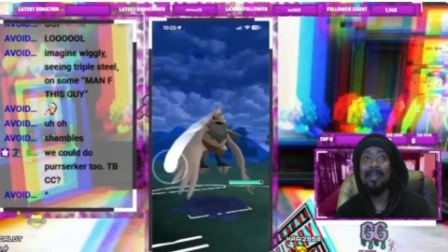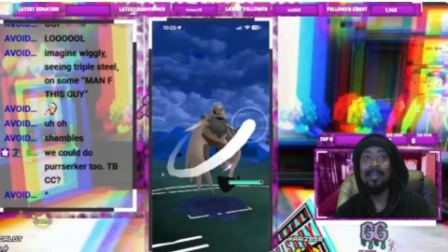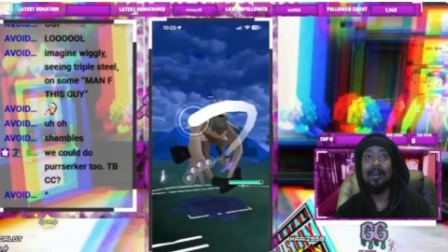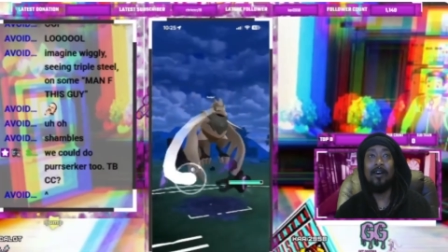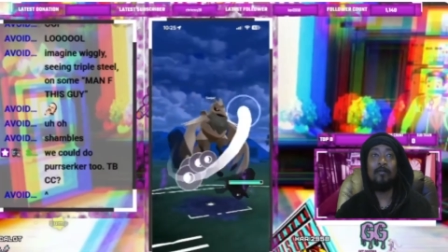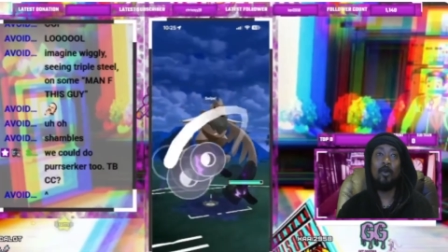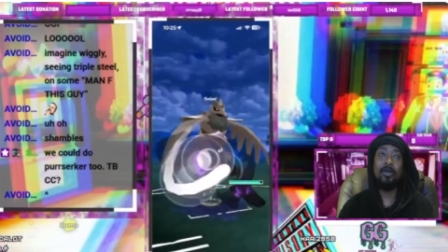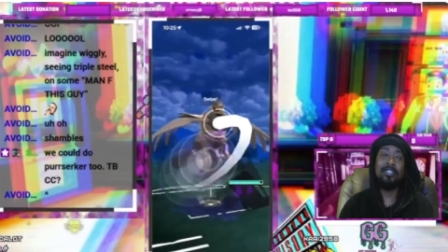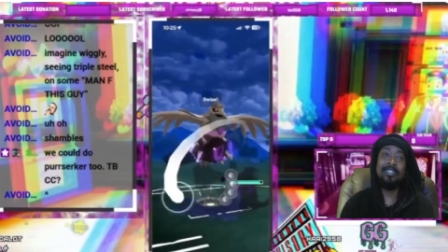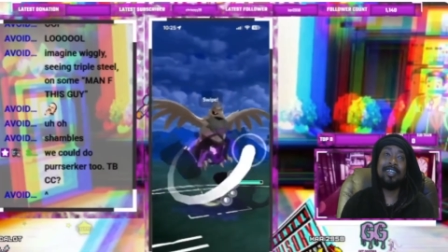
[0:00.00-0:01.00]

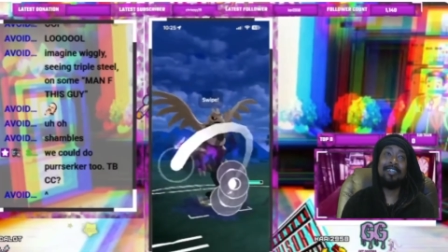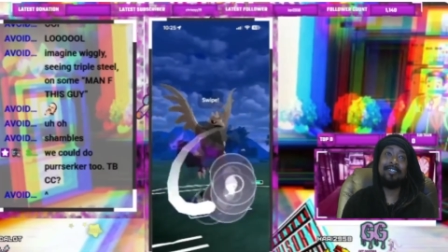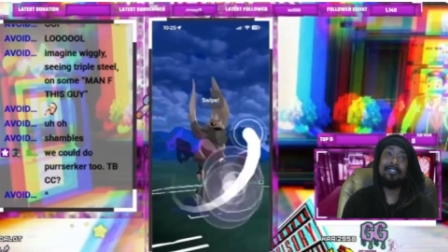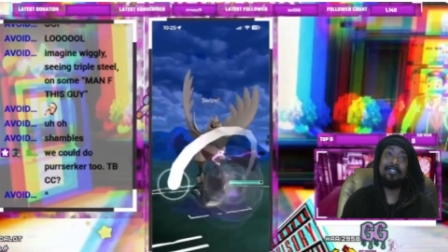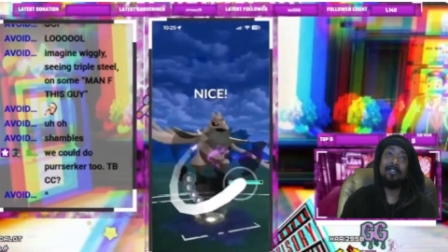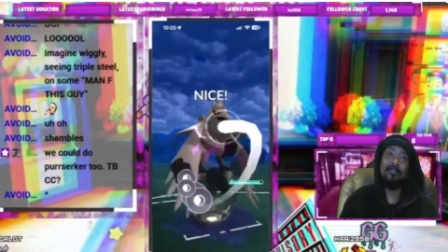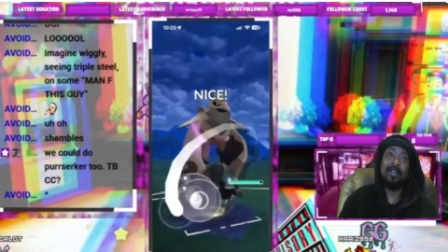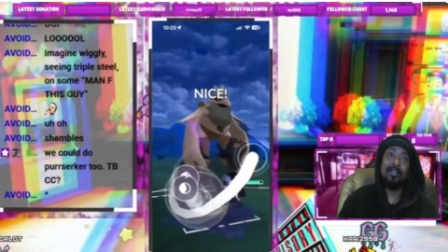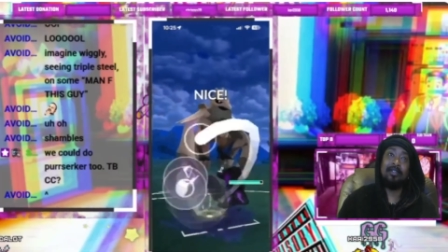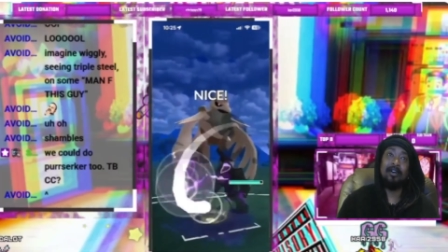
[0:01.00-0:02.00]
Gorgice has
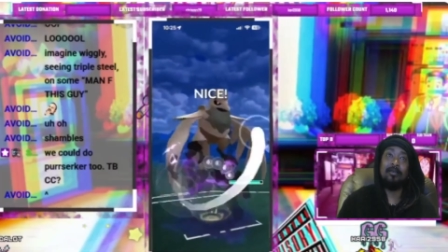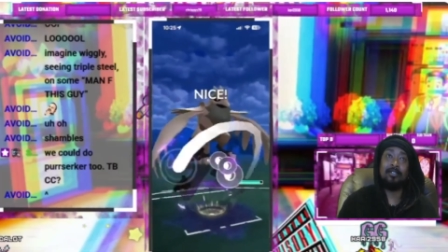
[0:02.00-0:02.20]
Incinerate.